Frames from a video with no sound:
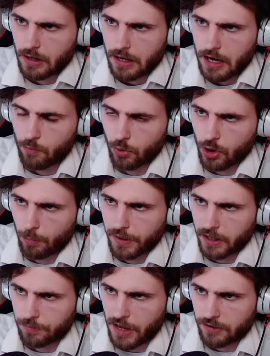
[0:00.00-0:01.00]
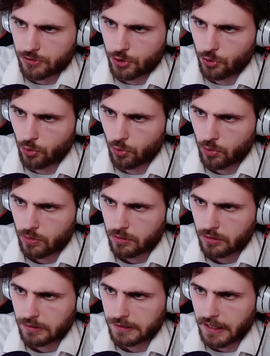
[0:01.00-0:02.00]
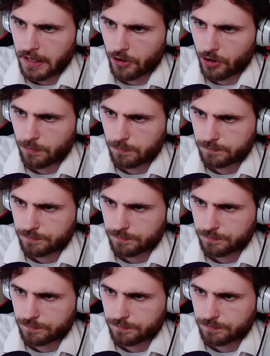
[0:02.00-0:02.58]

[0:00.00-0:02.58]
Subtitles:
And we'll go pick up that 2 later.